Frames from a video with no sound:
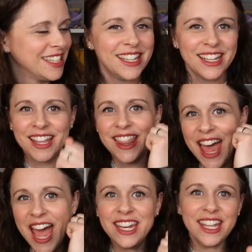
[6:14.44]

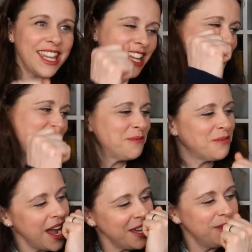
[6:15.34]
That is
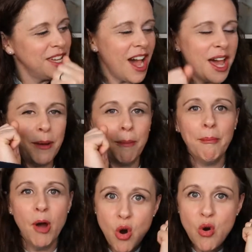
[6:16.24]
right. We gotta
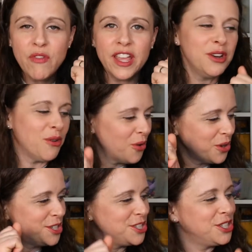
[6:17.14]
move in
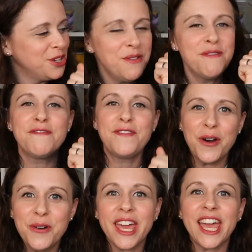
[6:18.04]
order to
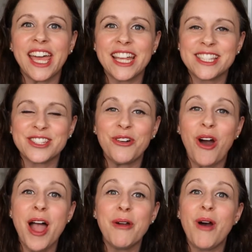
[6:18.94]
focus. So
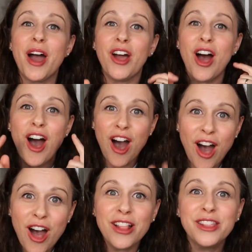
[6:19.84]
I want
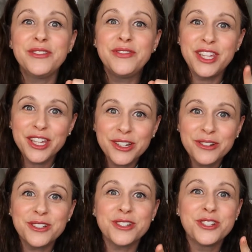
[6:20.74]
all of
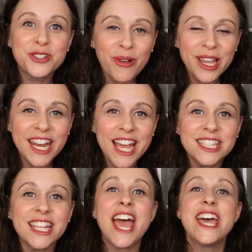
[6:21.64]
you to join us.
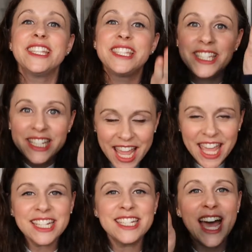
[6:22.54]

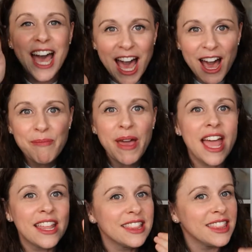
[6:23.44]
Stand up
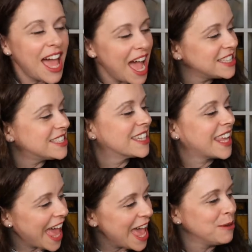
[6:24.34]
and let's
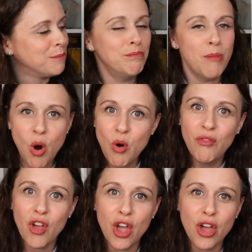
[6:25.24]
get
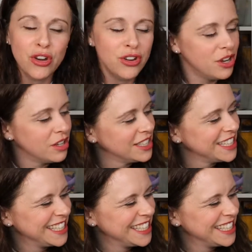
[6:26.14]
moving.